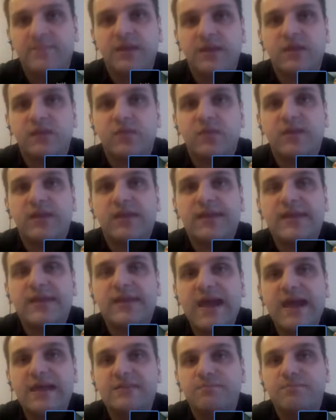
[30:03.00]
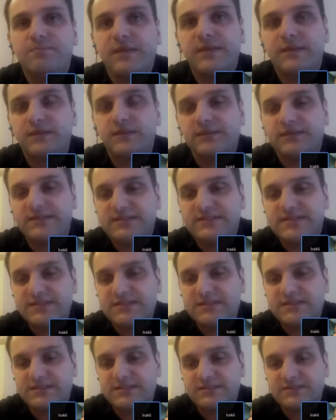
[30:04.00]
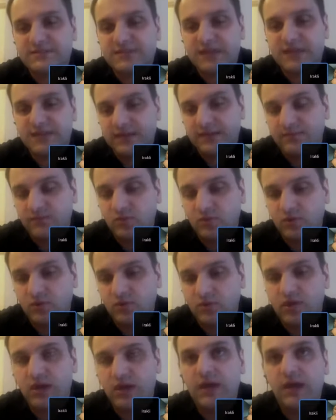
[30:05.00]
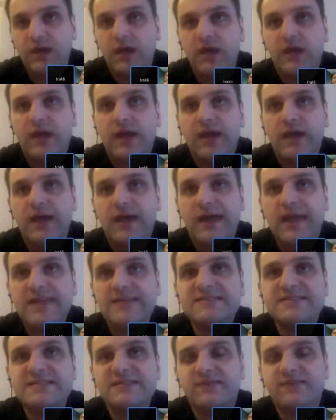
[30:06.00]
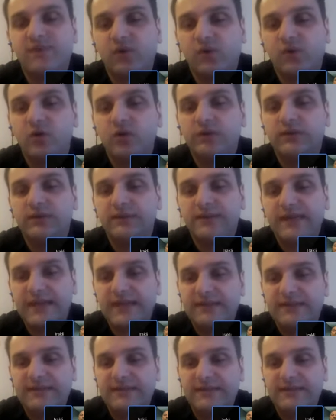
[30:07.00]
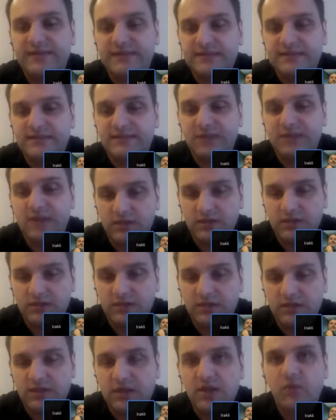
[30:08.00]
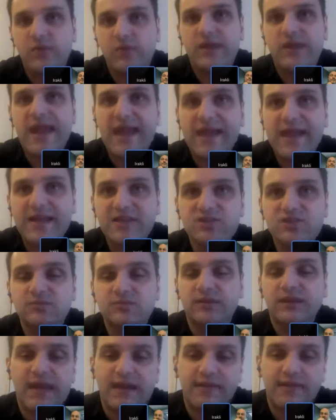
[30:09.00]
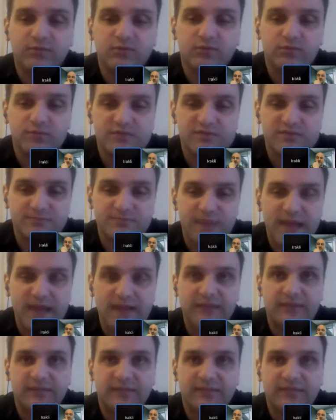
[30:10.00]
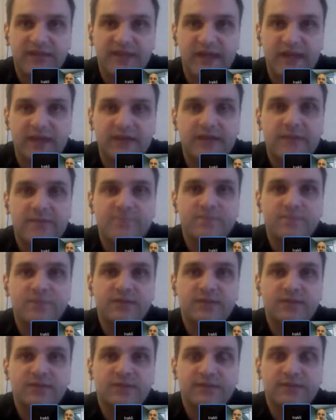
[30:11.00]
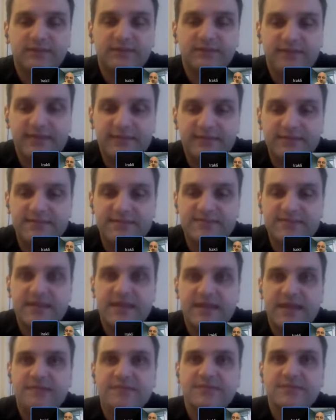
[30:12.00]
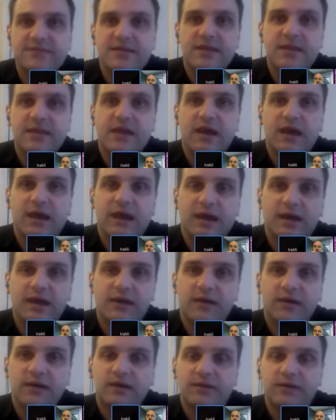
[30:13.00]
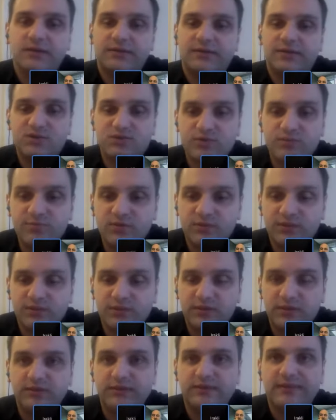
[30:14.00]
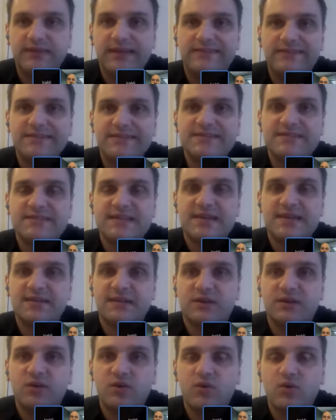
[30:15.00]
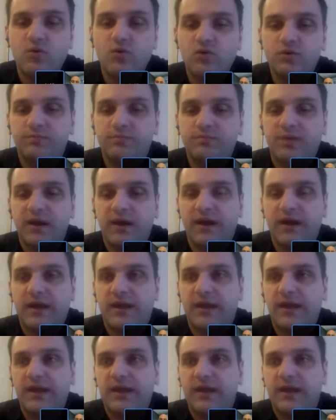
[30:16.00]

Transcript: we cannot build the systems anymore as if all the data is local. We actually have to respect the fact that the data sets are distributed, the data sets are owned by